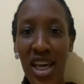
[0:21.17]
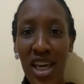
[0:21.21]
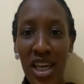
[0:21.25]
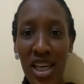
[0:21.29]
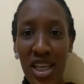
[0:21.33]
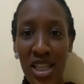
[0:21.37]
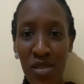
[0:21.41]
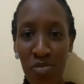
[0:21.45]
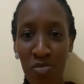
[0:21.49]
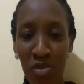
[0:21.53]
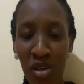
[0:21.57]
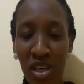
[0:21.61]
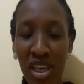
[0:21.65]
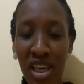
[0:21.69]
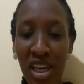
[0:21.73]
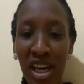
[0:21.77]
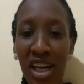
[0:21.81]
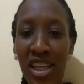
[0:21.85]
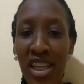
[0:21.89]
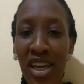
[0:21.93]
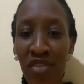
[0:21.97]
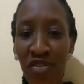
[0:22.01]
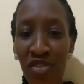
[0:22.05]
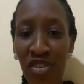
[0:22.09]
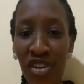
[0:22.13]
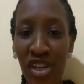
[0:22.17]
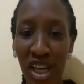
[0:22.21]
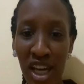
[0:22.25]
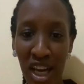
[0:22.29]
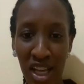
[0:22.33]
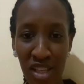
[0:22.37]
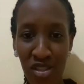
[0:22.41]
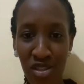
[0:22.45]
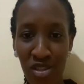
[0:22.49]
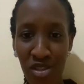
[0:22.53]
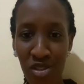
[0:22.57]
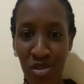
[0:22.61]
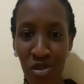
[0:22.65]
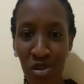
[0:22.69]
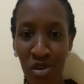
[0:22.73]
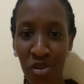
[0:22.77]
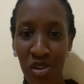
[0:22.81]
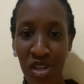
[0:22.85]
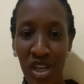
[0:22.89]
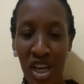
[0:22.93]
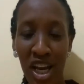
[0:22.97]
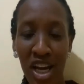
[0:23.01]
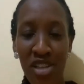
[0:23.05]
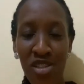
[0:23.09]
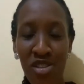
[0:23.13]
he's speaking an African
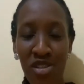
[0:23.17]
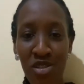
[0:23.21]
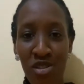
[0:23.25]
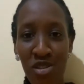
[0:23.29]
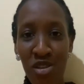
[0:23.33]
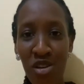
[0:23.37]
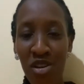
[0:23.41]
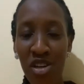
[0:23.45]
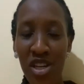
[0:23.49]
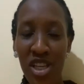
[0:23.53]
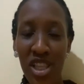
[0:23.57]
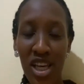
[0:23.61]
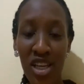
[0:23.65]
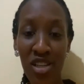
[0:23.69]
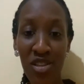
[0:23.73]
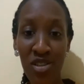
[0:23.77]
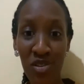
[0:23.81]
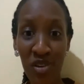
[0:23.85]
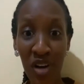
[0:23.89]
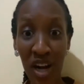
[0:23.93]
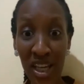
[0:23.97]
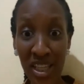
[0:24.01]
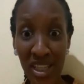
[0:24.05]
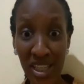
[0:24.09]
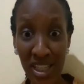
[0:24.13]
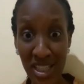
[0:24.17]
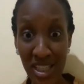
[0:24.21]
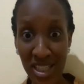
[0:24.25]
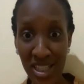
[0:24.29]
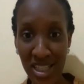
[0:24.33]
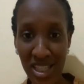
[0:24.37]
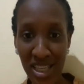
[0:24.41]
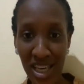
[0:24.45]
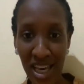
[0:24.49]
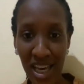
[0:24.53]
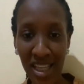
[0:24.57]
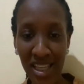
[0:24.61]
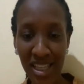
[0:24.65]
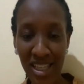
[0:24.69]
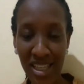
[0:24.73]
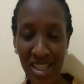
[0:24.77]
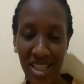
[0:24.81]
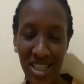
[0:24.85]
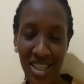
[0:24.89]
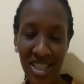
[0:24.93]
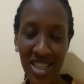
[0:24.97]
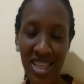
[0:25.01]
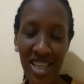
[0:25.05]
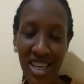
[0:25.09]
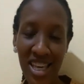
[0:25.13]
story, a story that you understand.
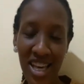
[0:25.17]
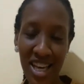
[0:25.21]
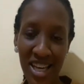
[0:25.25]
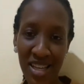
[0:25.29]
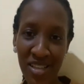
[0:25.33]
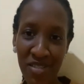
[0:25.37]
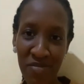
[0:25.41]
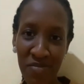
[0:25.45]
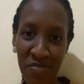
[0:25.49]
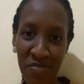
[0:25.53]
Yeah.